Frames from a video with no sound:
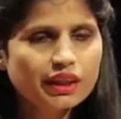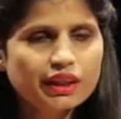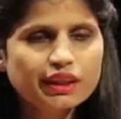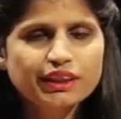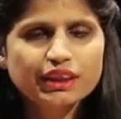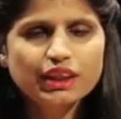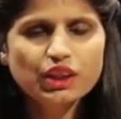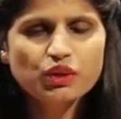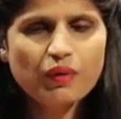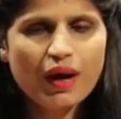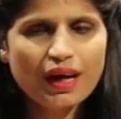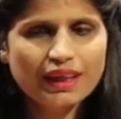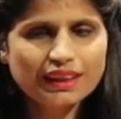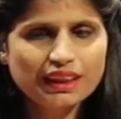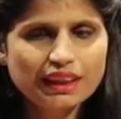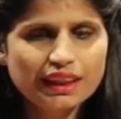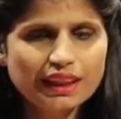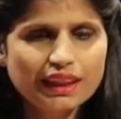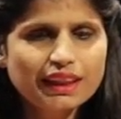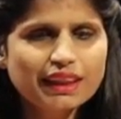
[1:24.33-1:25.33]
She was
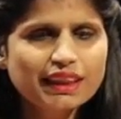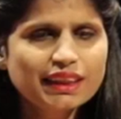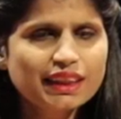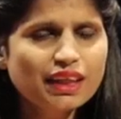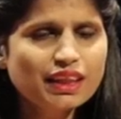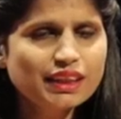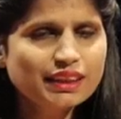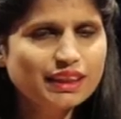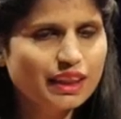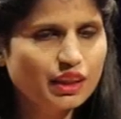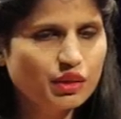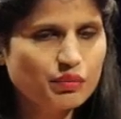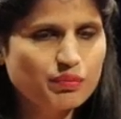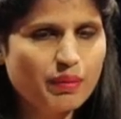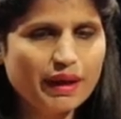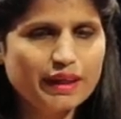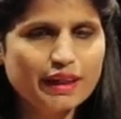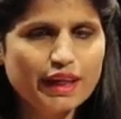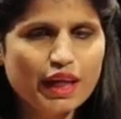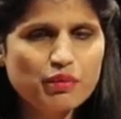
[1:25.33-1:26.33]
insulted
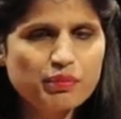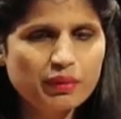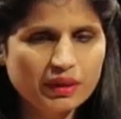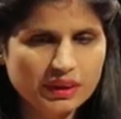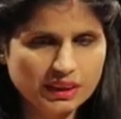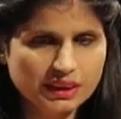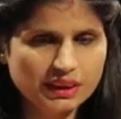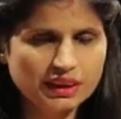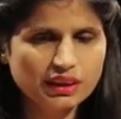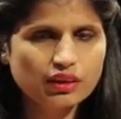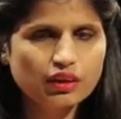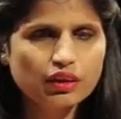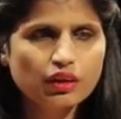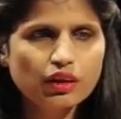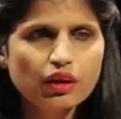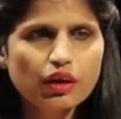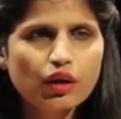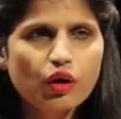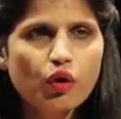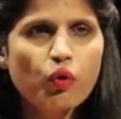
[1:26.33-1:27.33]
by neighbors
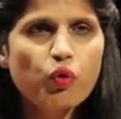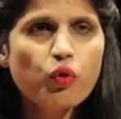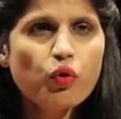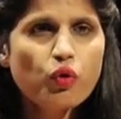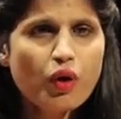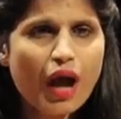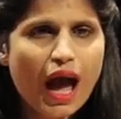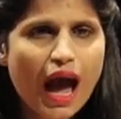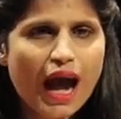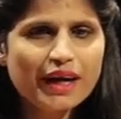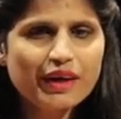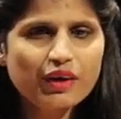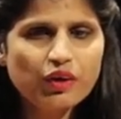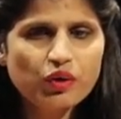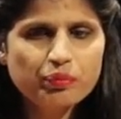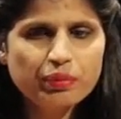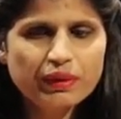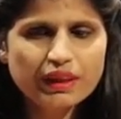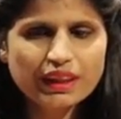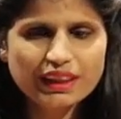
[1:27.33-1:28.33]
who had an
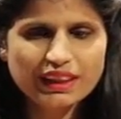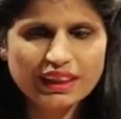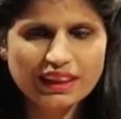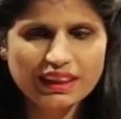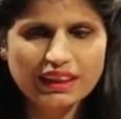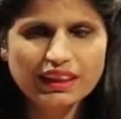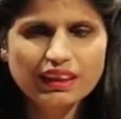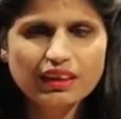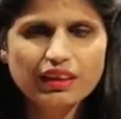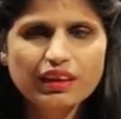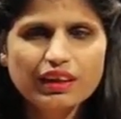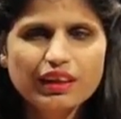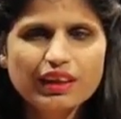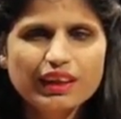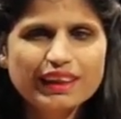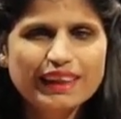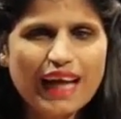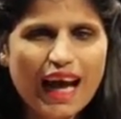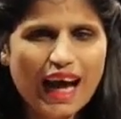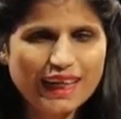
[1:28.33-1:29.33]
opinion
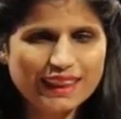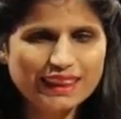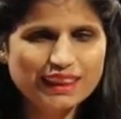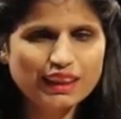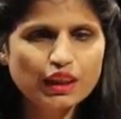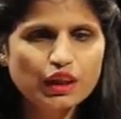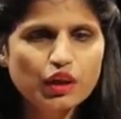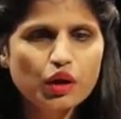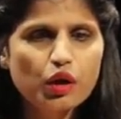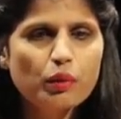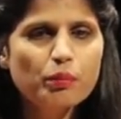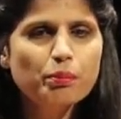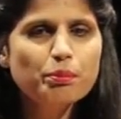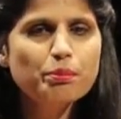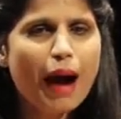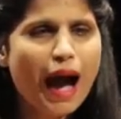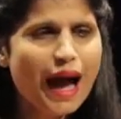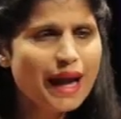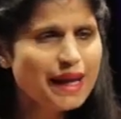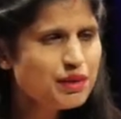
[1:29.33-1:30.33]
that
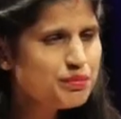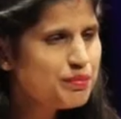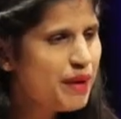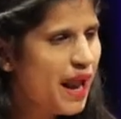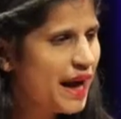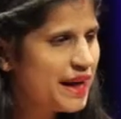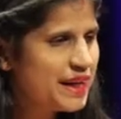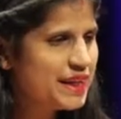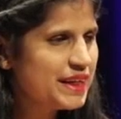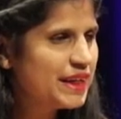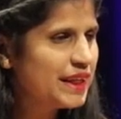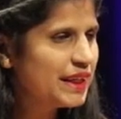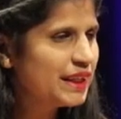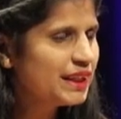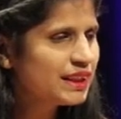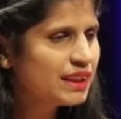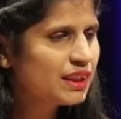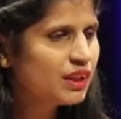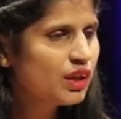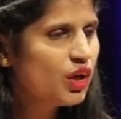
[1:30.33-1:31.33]
my
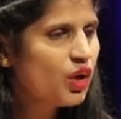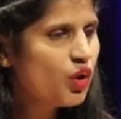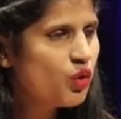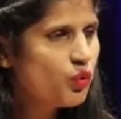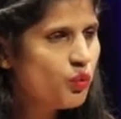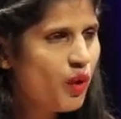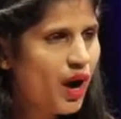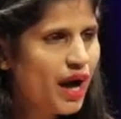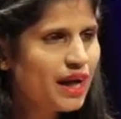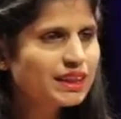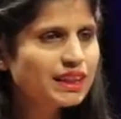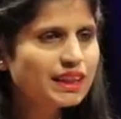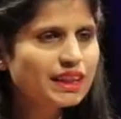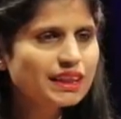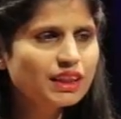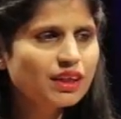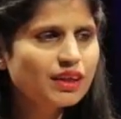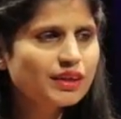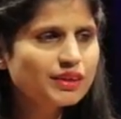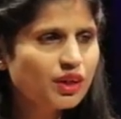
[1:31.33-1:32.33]
blindness was
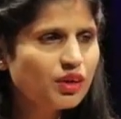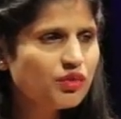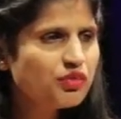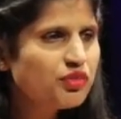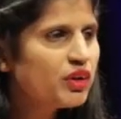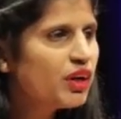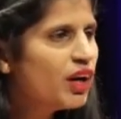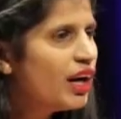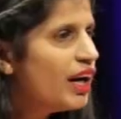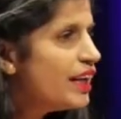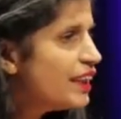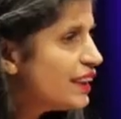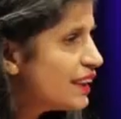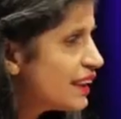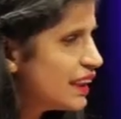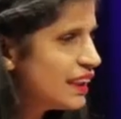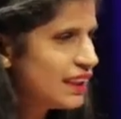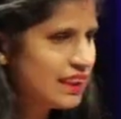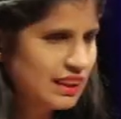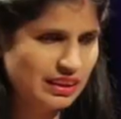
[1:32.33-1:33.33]
result of her
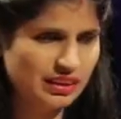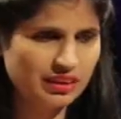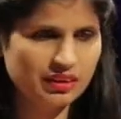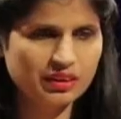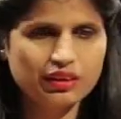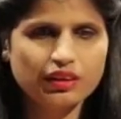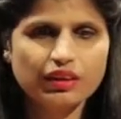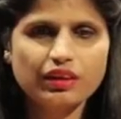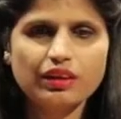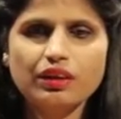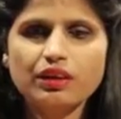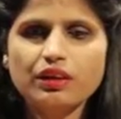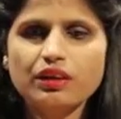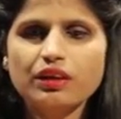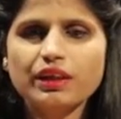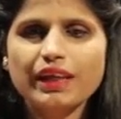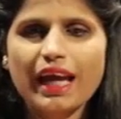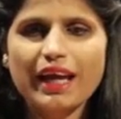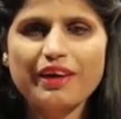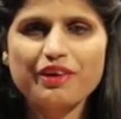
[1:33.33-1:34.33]
sin.
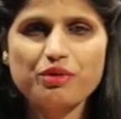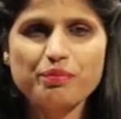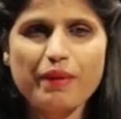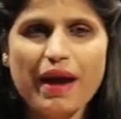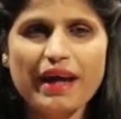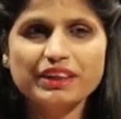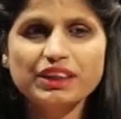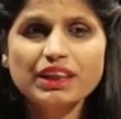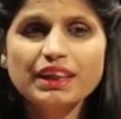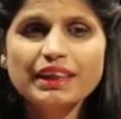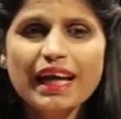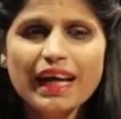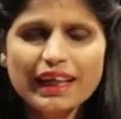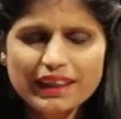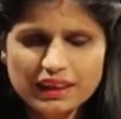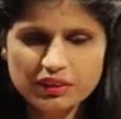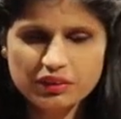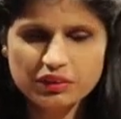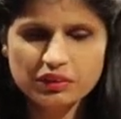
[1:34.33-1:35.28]
Can you imagine that?